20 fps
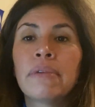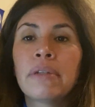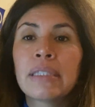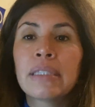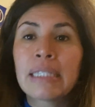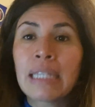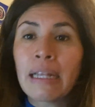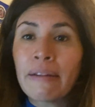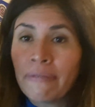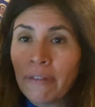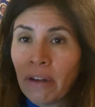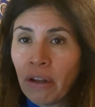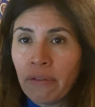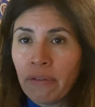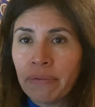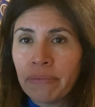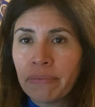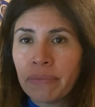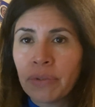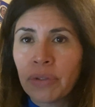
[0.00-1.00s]
self-love.
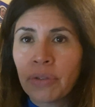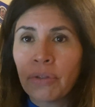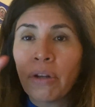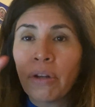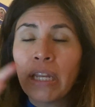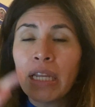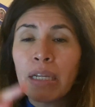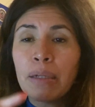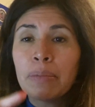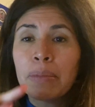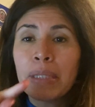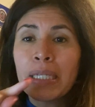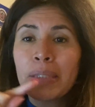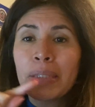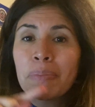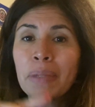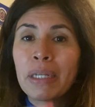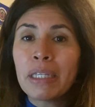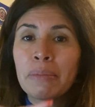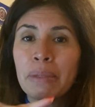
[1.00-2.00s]
So let me
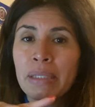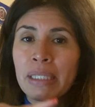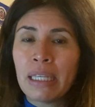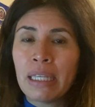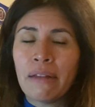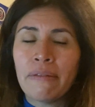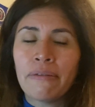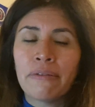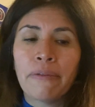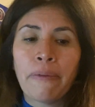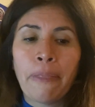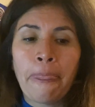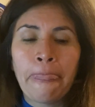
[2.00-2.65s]
explain myself.